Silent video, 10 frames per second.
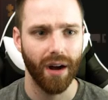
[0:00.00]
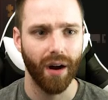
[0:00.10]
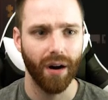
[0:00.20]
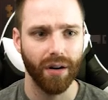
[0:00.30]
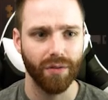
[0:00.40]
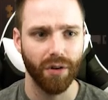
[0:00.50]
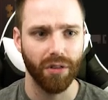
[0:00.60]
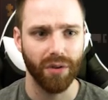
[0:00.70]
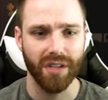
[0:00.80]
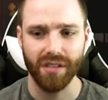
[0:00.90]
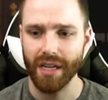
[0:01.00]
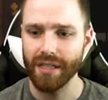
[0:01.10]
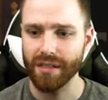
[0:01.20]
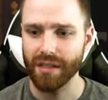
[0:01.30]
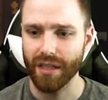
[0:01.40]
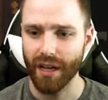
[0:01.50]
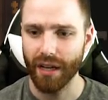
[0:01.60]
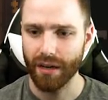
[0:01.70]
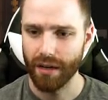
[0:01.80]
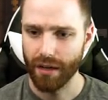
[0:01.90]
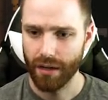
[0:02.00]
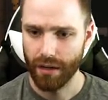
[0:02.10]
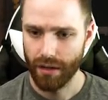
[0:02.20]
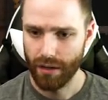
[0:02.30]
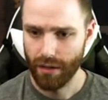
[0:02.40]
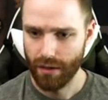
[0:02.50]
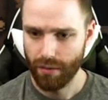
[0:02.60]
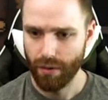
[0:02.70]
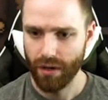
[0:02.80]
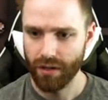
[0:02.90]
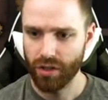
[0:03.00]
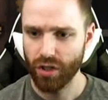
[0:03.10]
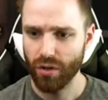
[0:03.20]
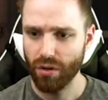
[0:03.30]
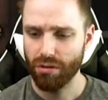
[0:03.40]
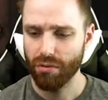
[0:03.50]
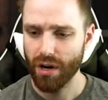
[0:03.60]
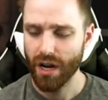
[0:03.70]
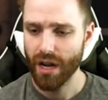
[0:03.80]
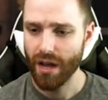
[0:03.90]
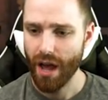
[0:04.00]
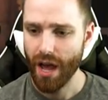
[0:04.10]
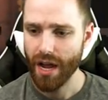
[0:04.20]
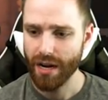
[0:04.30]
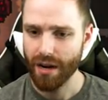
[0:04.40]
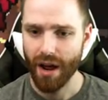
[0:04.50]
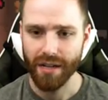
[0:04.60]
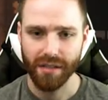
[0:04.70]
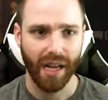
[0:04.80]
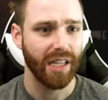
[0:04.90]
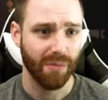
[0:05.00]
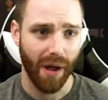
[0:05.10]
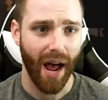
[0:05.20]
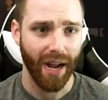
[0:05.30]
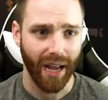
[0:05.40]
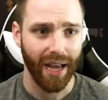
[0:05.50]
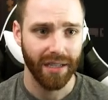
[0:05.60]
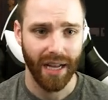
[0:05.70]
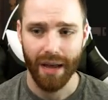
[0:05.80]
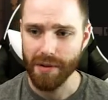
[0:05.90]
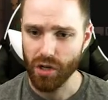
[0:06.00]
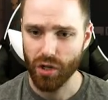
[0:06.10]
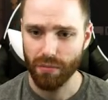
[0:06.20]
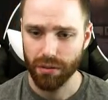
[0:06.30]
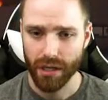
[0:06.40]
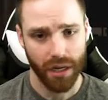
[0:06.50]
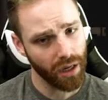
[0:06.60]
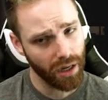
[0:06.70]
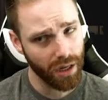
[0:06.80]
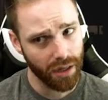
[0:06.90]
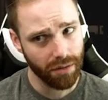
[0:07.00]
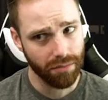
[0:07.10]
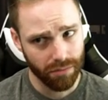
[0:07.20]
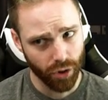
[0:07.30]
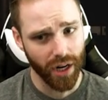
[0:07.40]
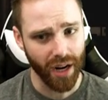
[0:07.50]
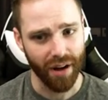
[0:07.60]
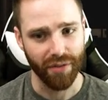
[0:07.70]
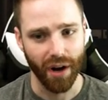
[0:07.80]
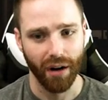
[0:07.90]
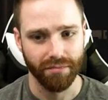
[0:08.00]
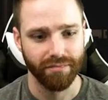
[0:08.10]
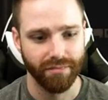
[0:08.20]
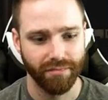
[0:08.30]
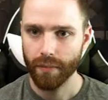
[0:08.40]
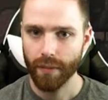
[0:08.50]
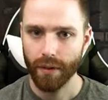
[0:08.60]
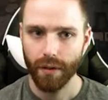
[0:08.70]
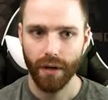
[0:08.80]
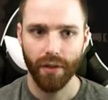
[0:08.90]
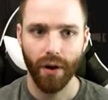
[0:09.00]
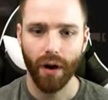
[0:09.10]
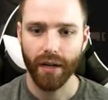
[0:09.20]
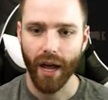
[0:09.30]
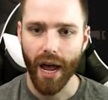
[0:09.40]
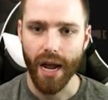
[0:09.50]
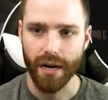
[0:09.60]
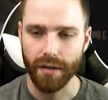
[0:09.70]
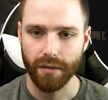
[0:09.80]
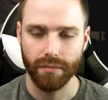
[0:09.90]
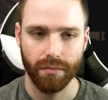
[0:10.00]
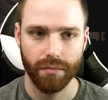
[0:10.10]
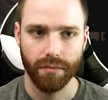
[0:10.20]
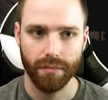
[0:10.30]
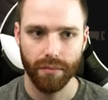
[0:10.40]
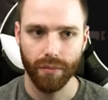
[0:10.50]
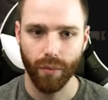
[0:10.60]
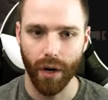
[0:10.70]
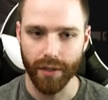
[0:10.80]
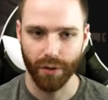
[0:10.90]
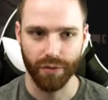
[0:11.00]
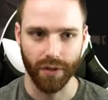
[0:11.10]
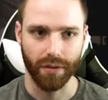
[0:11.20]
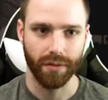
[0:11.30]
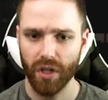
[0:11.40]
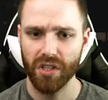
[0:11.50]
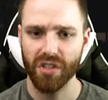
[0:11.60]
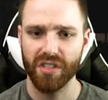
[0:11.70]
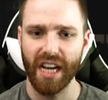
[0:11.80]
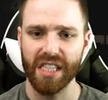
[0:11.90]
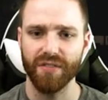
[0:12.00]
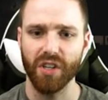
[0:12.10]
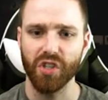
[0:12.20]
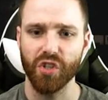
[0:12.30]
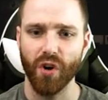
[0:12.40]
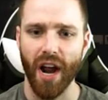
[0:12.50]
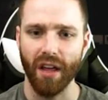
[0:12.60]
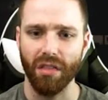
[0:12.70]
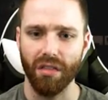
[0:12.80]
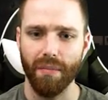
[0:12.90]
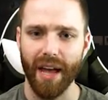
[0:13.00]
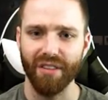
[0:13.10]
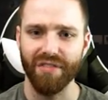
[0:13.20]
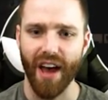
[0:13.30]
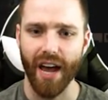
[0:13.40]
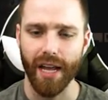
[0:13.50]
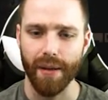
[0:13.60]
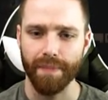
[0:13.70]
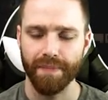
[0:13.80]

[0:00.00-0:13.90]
heart for three cents and get one, two, three, eight, nine cents back and damage. Pretty good trade-off there. Another arcade. Wonderful. Here's a test of our strength. Mega fatty.